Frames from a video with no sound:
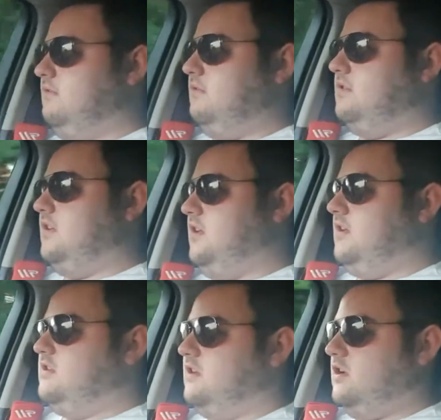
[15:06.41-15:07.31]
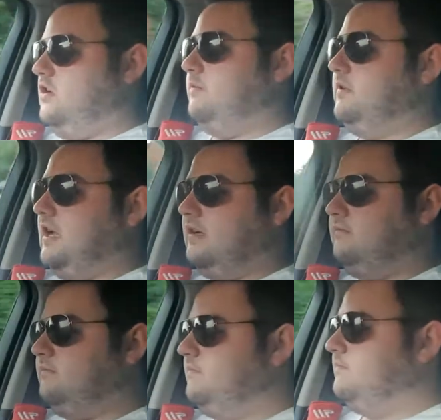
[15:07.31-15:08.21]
We'll turn into Hope now.